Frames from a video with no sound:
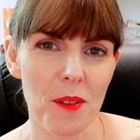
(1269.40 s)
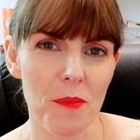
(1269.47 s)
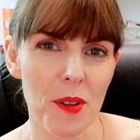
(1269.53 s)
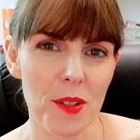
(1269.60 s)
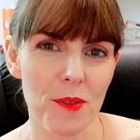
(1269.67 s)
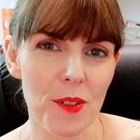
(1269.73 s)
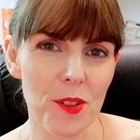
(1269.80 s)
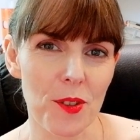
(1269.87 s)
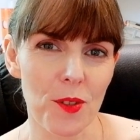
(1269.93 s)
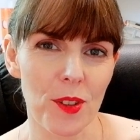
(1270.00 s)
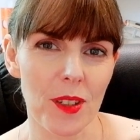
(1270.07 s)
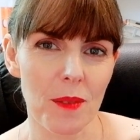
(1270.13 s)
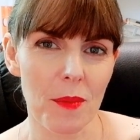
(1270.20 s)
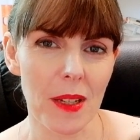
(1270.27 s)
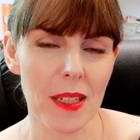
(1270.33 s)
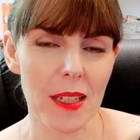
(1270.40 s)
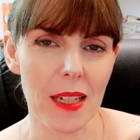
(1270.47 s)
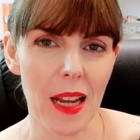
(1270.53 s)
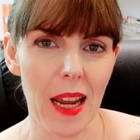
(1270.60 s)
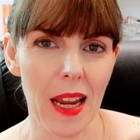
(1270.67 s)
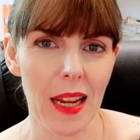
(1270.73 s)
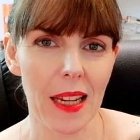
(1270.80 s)
you so much for joining me
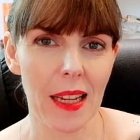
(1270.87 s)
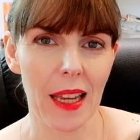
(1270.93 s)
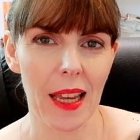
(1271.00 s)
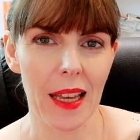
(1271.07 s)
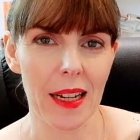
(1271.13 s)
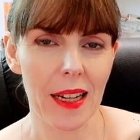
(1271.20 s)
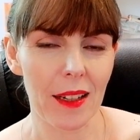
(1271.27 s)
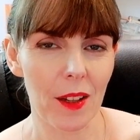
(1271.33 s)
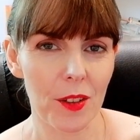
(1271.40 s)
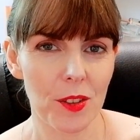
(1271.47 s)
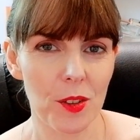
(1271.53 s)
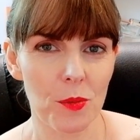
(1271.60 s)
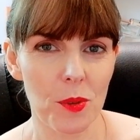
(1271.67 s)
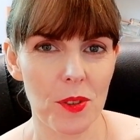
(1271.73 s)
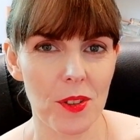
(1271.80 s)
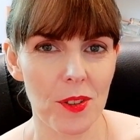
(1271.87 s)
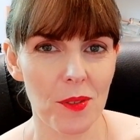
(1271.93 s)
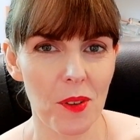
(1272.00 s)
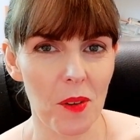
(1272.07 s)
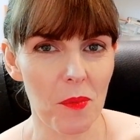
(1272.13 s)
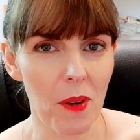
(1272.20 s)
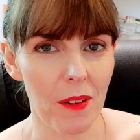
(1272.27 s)
today, and I'd like to
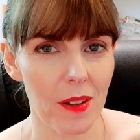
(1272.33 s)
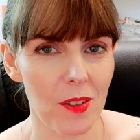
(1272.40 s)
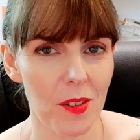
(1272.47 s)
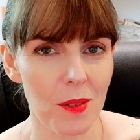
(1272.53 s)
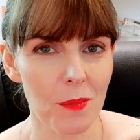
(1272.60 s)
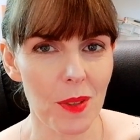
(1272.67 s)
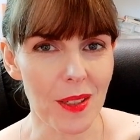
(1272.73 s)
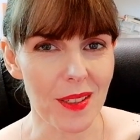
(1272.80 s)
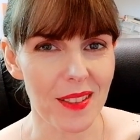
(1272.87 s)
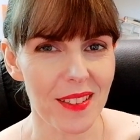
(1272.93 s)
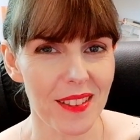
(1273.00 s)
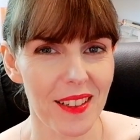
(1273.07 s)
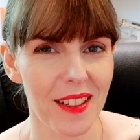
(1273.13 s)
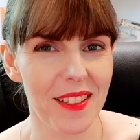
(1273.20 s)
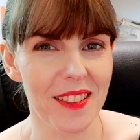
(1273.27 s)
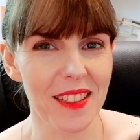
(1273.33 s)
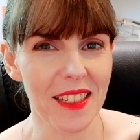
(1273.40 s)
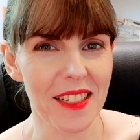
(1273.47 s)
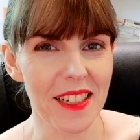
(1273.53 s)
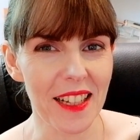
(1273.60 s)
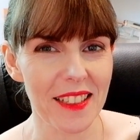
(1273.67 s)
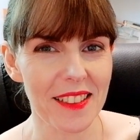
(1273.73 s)
wish you a Merry Christmas. I'll
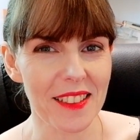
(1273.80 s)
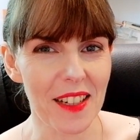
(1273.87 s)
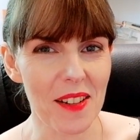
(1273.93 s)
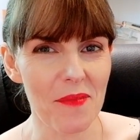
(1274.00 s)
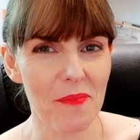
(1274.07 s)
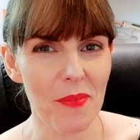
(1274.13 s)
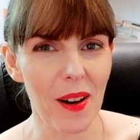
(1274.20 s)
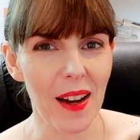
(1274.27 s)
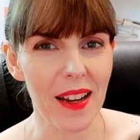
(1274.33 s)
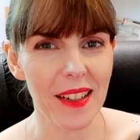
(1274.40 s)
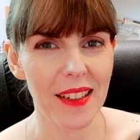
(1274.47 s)
see you next time.